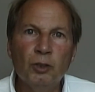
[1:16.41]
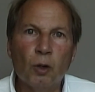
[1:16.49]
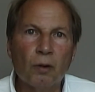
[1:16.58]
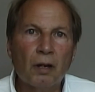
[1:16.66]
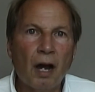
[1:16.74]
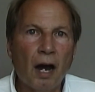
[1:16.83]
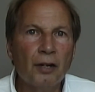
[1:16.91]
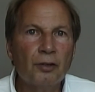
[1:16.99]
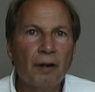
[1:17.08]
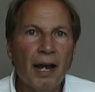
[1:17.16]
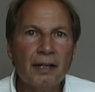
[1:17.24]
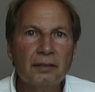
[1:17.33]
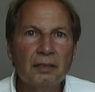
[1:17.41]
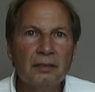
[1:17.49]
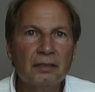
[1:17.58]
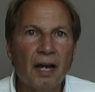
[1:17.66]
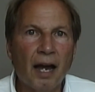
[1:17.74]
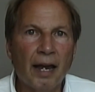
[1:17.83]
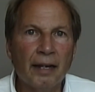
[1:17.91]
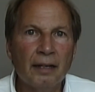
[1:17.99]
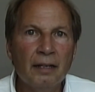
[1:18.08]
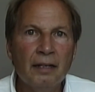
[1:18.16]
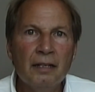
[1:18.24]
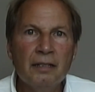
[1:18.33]
No contracts to sign.
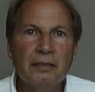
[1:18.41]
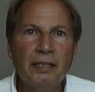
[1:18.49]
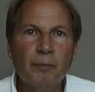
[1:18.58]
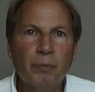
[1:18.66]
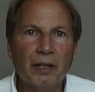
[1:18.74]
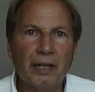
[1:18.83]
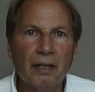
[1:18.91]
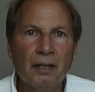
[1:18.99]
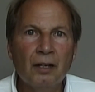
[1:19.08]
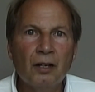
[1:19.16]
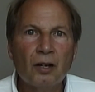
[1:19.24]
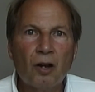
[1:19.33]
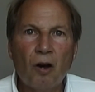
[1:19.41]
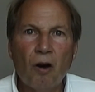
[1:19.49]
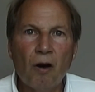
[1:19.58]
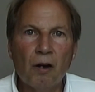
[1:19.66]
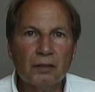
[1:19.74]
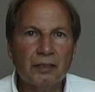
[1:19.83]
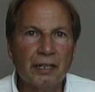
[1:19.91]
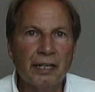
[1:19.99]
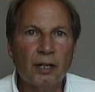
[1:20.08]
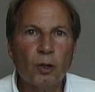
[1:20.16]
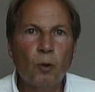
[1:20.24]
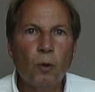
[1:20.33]
Simply call to
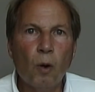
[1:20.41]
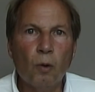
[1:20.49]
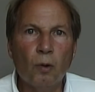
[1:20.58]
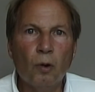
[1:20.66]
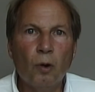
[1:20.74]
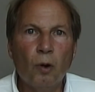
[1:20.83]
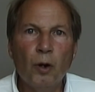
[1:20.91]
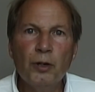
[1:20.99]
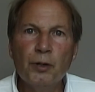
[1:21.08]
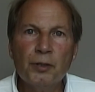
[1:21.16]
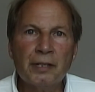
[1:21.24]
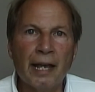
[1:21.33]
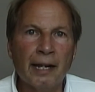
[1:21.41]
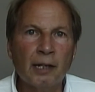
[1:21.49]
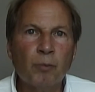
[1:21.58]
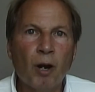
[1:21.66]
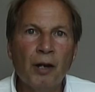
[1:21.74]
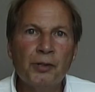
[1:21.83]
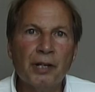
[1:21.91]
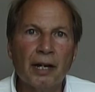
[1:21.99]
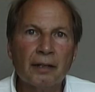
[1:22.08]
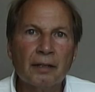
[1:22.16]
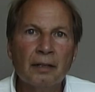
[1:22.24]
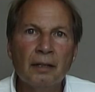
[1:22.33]
get a quote on your scanning
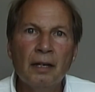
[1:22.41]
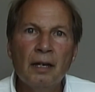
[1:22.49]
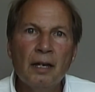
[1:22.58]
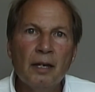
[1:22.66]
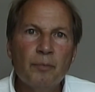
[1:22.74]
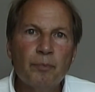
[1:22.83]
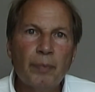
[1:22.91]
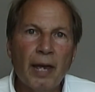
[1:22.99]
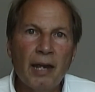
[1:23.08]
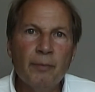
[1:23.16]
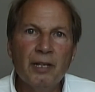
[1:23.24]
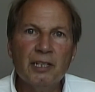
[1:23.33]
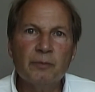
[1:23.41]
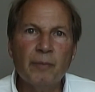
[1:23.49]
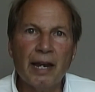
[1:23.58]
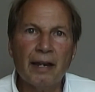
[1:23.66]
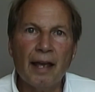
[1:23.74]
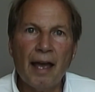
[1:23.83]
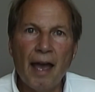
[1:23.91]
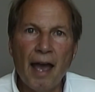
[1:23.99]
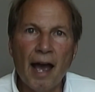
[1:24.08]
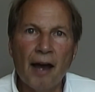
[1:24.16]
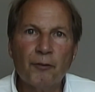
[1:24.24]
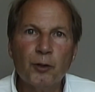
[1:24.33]
project. Payment is made
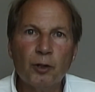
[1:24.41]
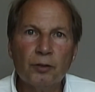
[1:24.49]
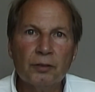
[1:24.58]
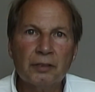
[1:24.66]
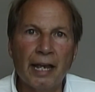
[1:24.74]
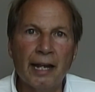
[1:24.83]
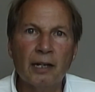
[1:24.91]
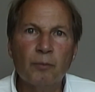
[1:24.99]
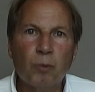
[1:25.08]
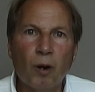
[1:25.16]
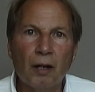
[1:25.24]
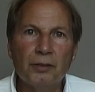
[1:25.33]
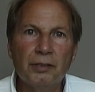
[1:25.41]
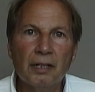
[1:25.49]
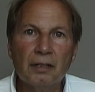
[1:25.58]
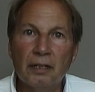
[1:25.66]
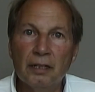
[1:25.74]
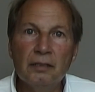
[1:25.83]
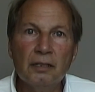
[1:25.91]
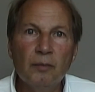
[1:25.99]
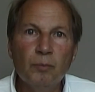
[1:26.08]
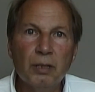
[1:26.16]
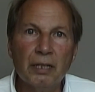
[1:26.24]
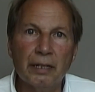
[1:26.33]
after your scanning project is
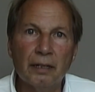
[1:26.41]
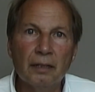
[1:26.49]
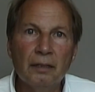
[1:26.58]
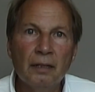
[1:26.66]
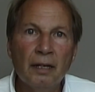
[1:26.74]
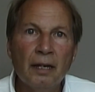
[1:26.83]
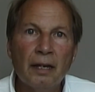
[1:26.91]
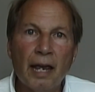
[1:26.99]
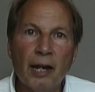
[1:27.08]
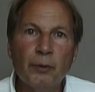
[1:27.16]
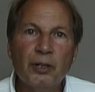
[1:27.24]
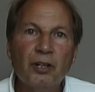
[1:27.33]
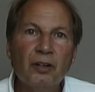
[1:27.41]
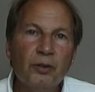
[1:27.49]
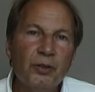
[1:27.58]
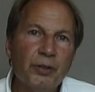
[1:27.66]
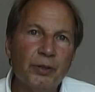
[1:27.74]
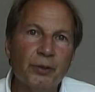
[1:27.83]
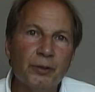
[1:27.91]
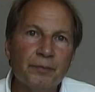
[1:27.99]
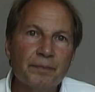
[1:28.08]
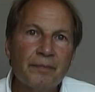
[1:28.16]
completed and return to you.